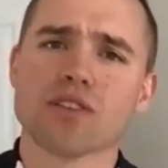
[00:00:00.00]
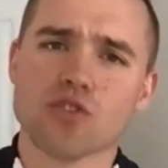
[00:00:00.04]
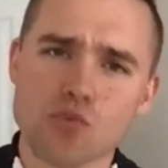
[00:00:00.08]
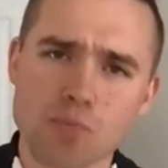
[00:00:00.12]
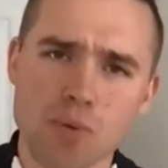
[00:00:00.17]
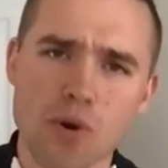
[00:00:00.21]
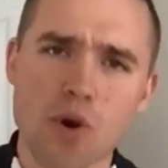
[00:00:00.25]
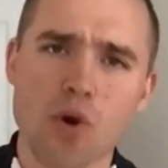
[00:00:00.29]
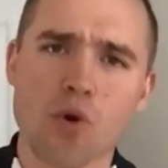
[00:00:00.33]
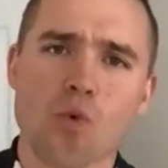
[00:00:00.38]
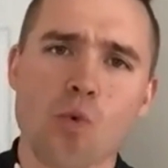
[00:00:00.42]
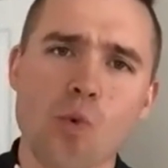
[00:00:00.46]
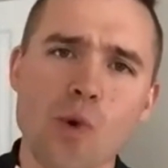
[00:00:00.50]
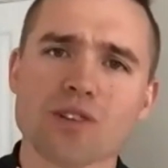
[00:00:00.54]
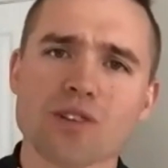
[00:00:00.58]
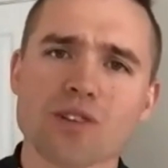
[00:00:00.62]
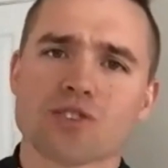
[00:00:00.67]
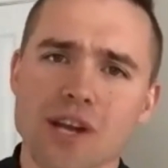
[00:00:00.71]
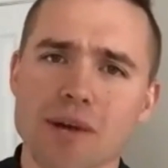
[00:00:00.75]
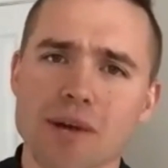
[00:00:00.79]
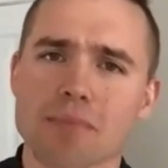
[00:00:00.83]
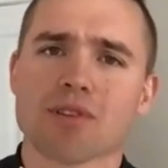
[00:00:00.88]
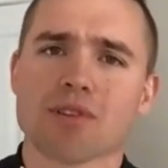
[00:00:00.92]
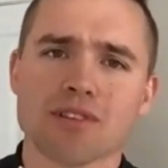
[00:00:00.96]
you broke Wilt
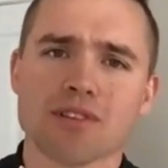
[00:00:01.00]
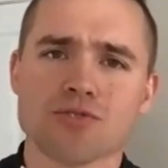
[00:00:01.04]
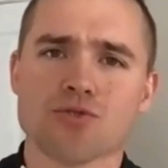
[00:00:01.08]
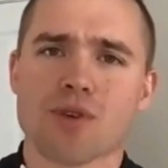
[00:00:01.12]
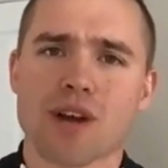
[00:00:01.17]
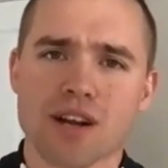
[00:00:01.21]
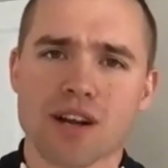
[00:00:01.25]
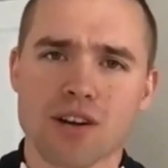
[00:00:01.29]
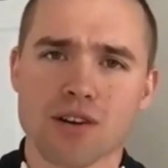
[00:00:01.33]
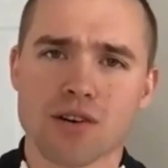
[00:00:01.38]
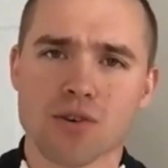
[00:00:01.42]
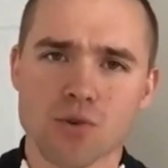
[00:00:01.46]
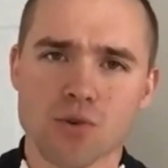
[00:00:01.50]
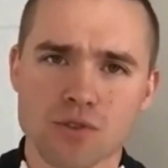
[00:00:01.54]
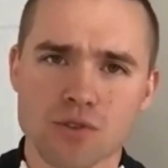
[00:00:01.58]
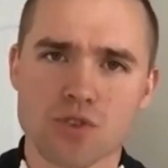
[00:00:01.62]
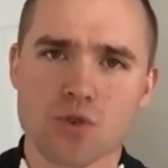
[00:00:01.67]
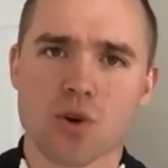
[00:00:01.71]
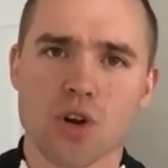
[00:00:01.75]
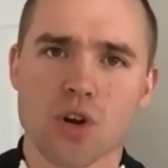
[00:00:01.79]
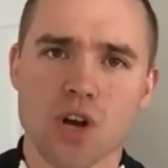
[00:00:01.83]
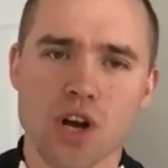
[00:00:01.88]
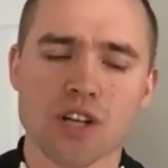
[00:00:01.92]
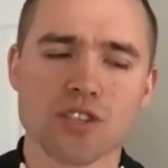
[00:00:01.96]
Chamberlain's record, who
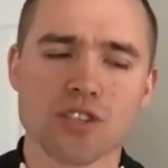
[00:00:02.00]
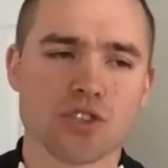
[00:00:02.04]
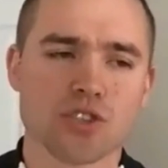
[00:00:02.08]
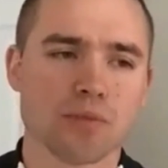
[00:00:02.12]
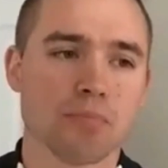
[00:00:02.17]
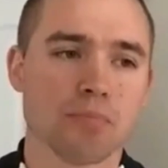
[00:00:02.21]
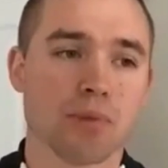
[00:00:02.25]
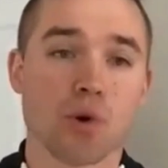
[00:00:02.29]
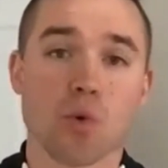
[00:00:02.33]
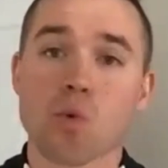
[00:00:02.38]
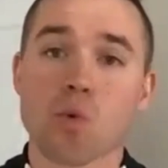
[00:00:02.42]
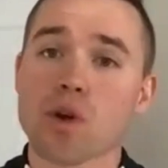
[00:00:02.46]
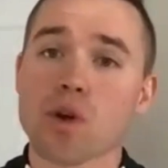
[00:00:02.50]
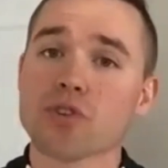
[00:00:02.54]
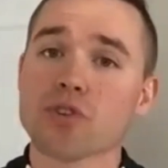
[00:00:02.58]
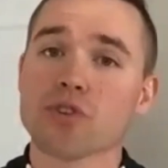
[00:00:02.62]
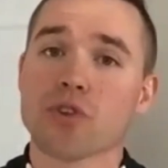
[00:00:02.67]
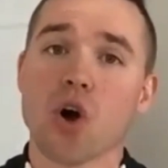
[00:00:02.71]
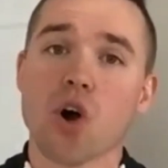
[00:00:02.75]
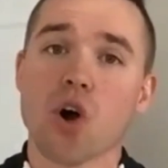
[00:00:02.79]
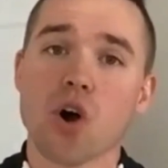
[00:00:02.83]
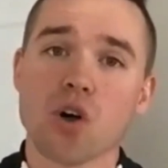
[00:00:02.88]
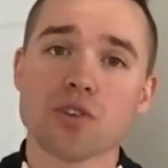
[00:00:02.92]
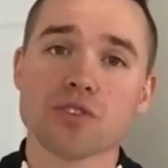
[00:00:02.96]
scored 100, but
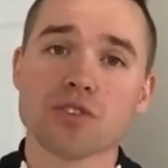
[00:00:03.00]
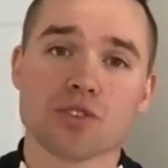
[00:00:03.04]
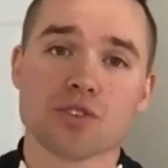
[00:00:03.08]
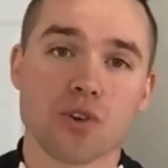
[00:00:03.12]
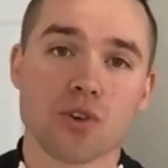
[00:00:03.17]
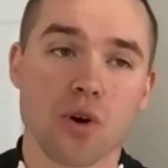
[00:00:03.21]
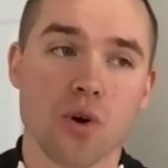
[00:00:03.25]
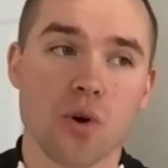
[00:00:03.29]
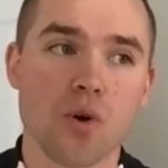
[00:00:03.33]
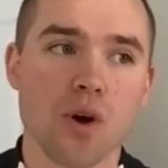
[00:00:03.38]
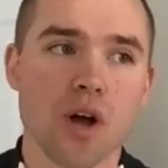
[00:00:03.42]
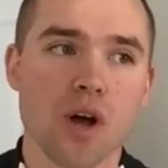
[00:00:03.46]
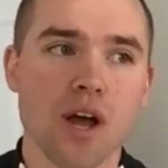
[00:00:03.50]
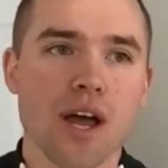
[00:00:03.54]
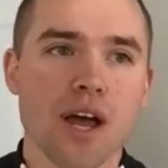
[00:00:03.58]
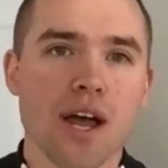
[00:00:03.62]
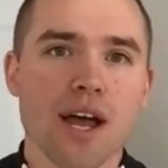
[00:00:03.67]
Wilt also